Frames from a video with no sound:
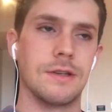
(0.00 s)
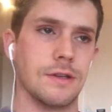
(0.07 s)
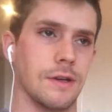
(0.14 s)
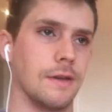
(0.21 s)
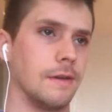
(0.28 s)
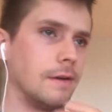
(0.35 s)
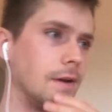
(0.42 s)

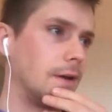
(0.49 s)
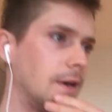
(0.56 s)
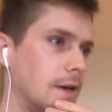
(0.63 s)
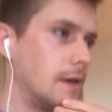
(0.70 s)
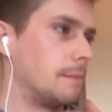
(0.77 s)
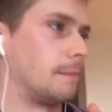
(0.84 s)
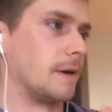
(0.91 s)
So it
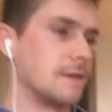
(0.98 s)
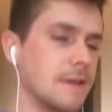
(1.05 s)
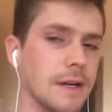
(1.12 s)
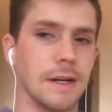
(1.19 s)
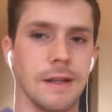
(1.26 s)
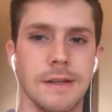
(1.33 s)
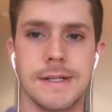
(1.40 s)
might take
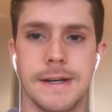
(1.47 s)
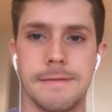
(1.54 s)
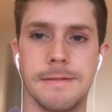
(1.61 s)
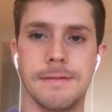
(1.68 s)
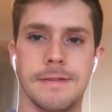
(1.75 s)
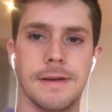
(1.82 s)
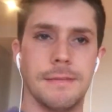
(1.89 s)
another
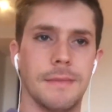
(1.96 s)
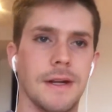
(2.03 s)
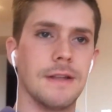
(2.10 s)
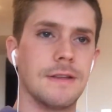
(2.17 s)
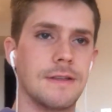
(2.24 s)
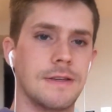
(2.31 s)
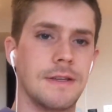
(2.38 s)
10-15
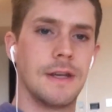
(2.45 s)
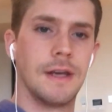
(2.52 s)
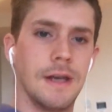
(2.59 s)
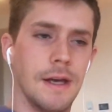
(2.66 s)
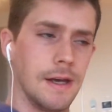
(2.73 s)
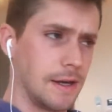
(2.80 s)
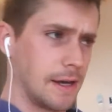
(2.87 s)
minutes.
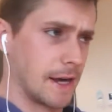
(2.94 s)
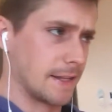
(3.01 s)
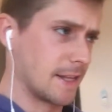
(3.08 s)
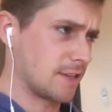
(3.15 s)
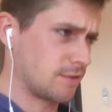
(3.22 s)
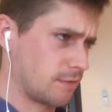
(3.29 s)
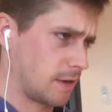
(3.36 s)
And that's